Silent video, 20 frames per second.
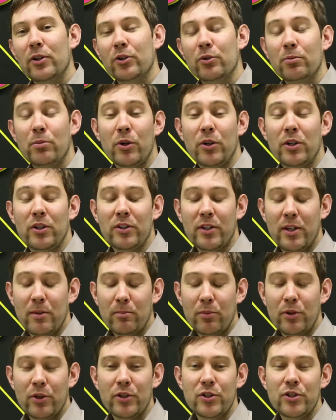to body
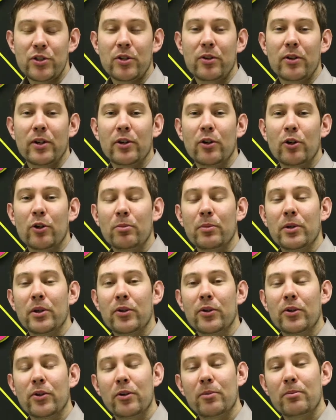temperature in
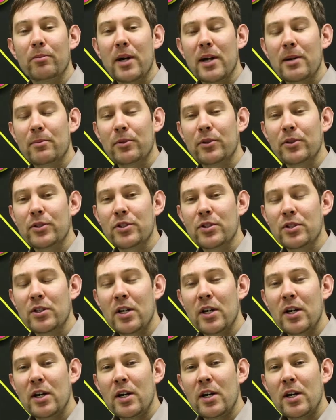homeotherm mammals,
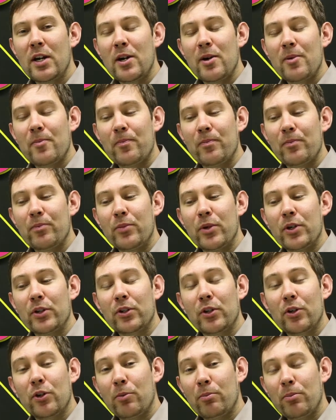
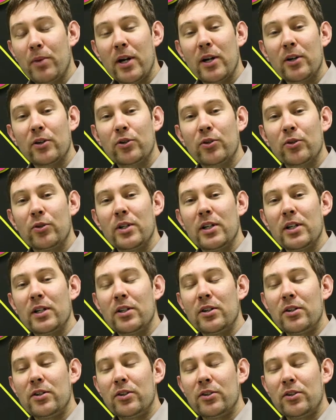but compared to the
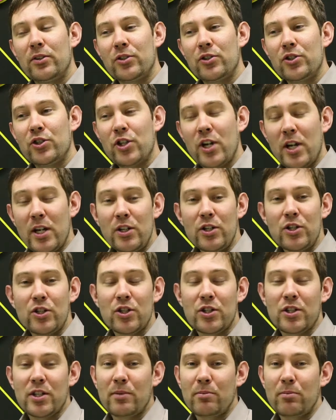
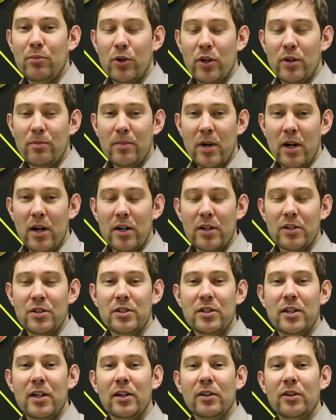changes in body
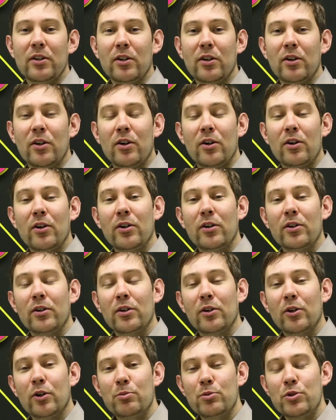mass that are
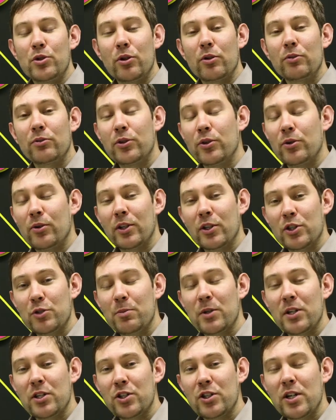observed during
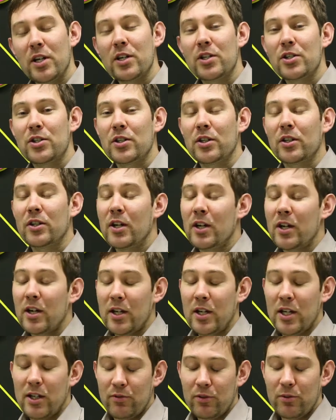speciation,
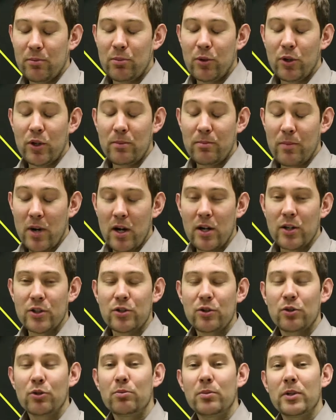even body
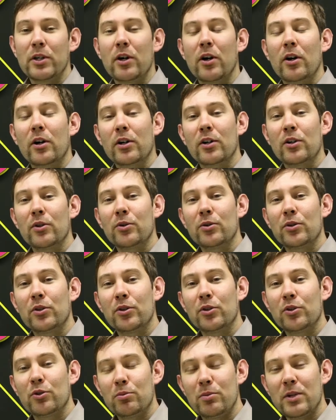mass could be argued
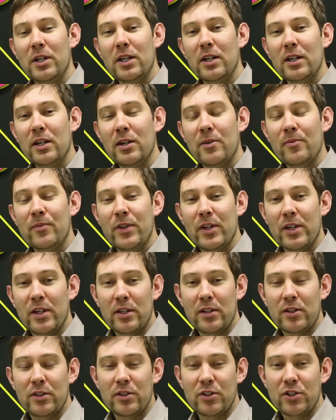to be
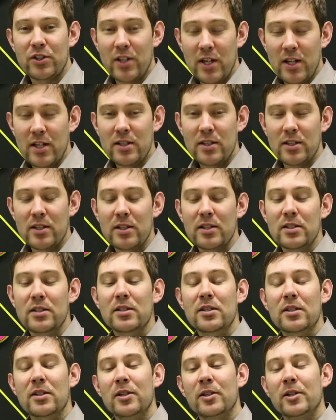in
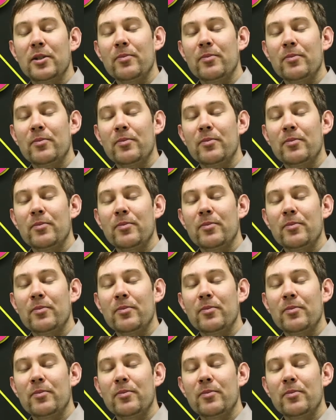stasis.